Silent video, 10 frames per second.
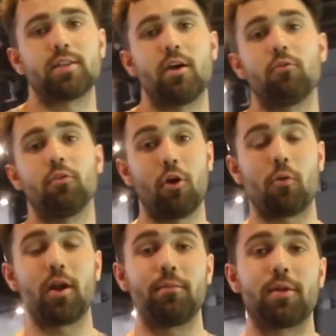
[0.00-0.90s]
down,
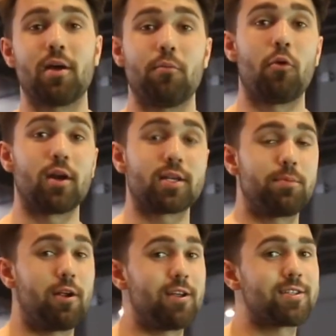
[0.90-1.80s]
lower it, become more
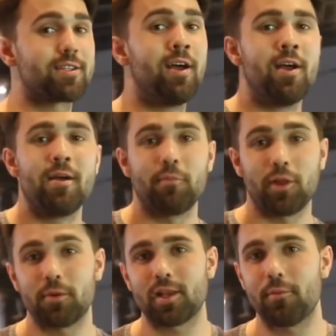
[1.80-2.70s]
experienced. Play
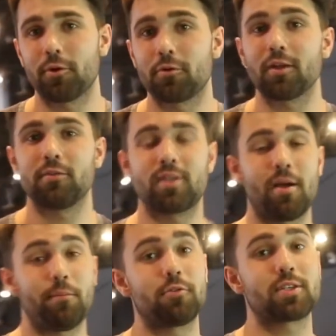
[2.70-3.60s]
with
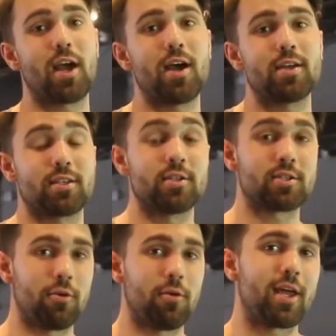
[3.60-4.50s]
tempos, guys.
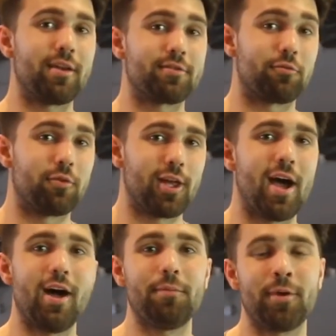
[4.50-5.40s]
Slow negatives really
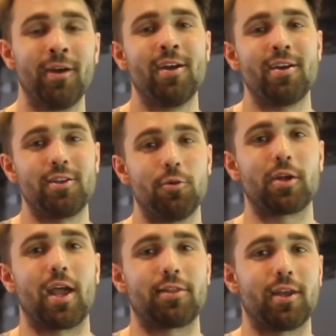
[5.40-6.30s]
help. You will
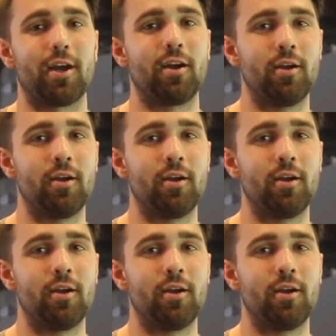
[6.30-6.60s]
get there.